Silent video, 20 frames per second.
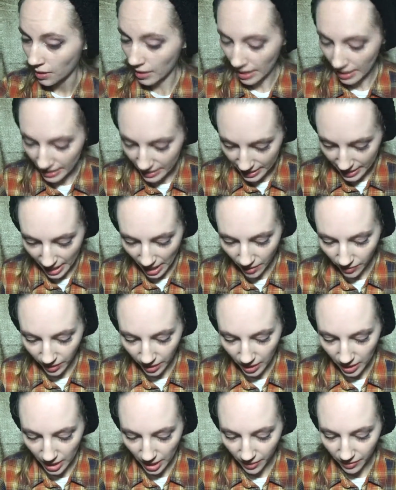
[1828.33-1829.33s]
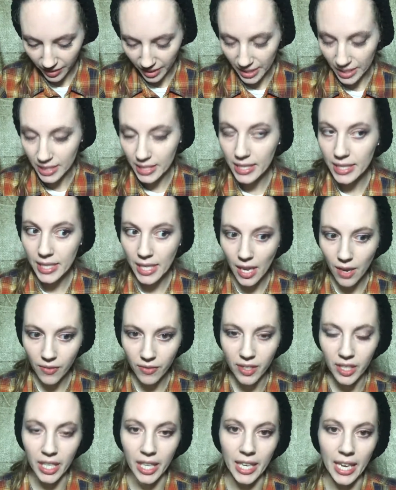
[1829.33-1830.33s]
And definitely,
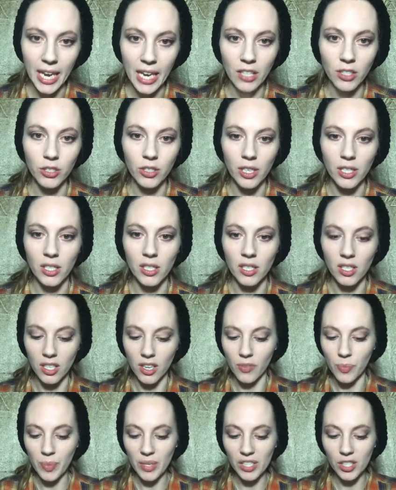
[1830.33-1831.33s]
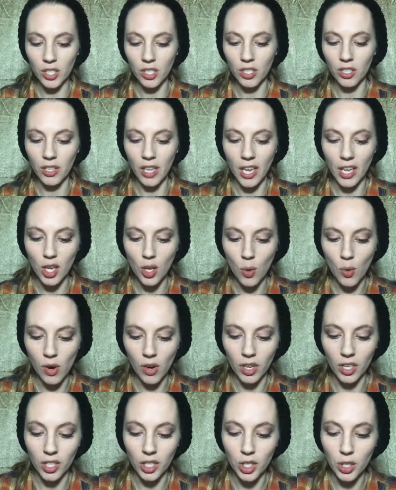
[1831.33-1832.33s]
I can't stress this enough, be sure that you
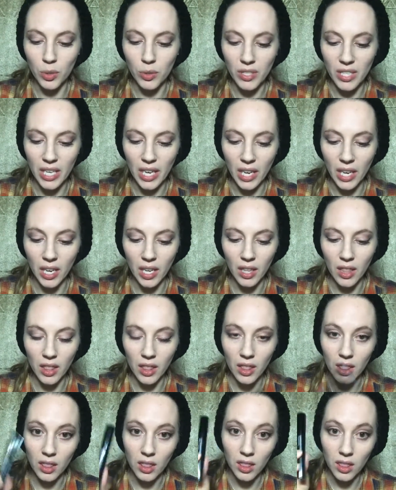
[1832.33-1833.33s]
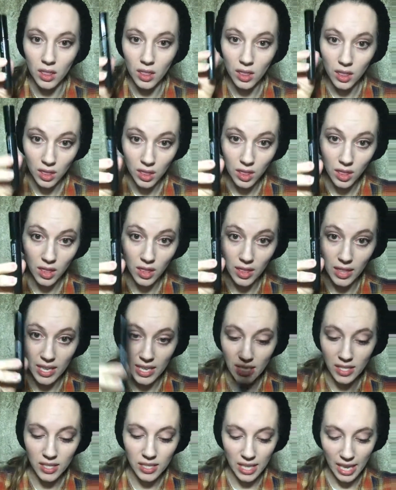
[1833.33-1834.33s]
are using
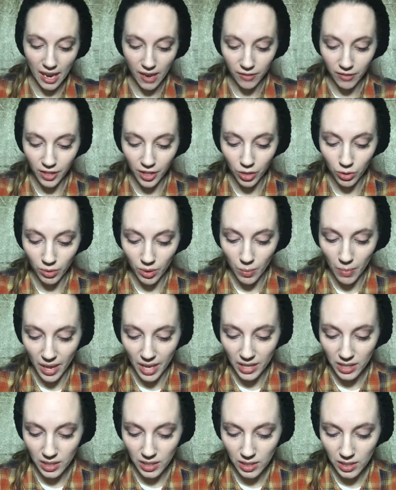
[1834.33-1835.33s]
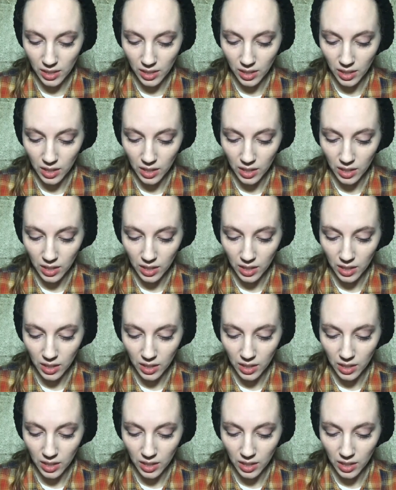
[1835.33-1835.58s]
this every 3 months.